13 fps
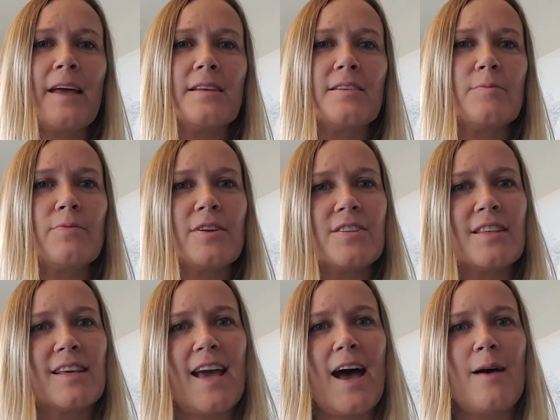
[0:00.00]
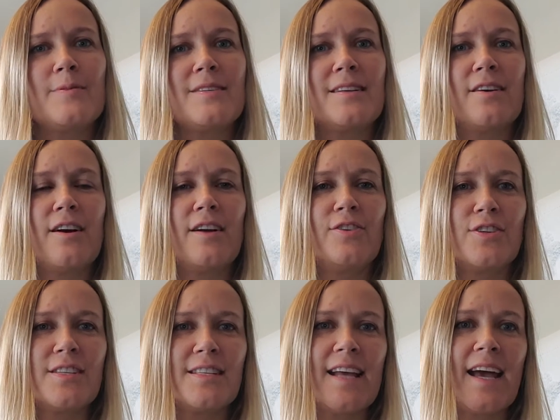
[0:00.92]
to bridge the gaps in our
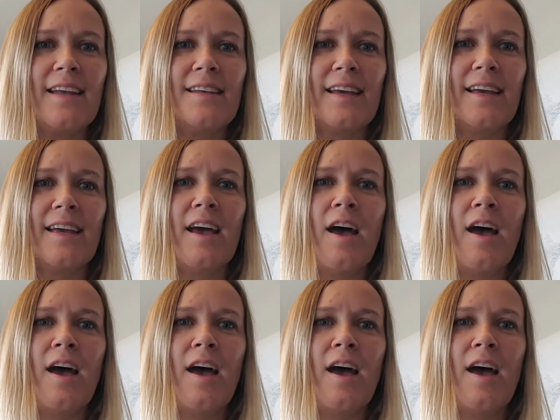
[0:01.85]
understanding,